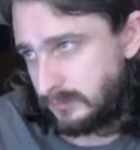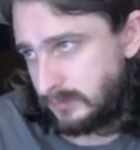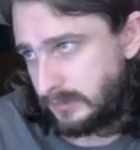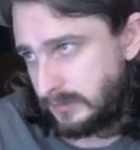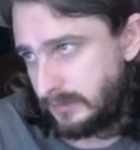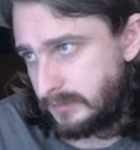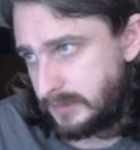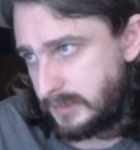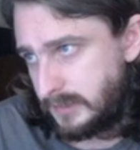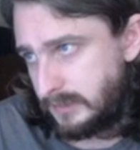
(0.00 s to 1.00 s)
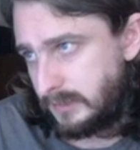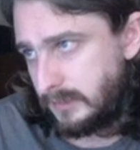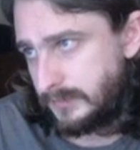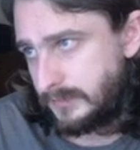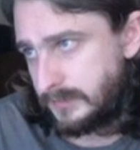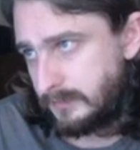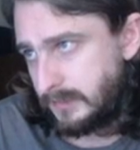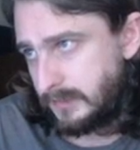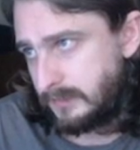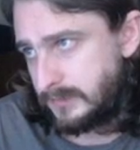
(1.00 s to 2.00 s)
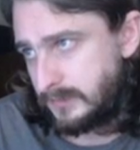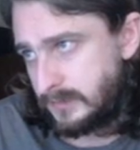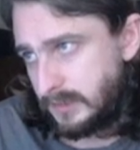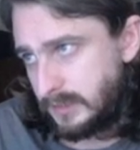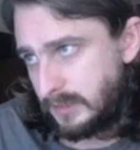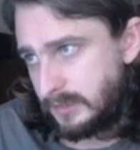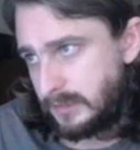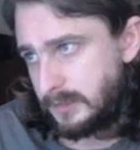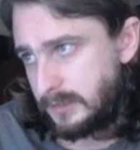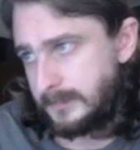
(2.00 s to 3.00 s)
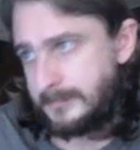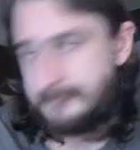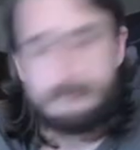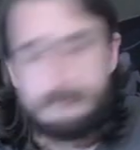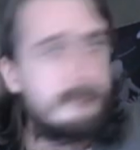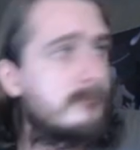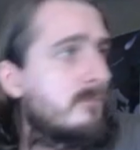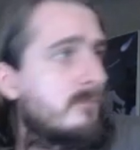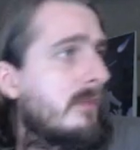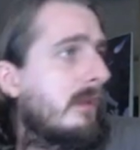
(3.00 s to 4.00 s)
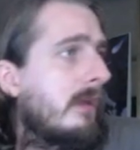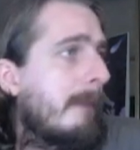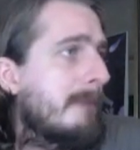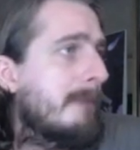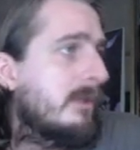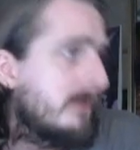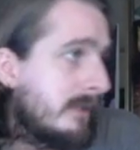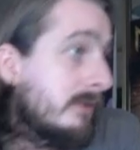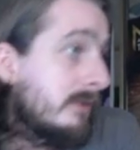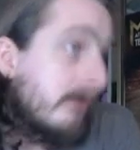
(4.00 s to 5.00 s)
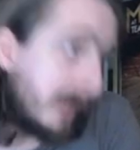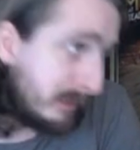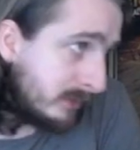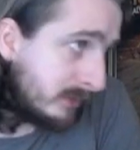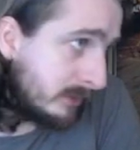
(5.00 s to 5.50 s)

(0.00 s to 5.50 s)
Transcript: I don't see anything else that becomes too scary um, because of that, so that could be good.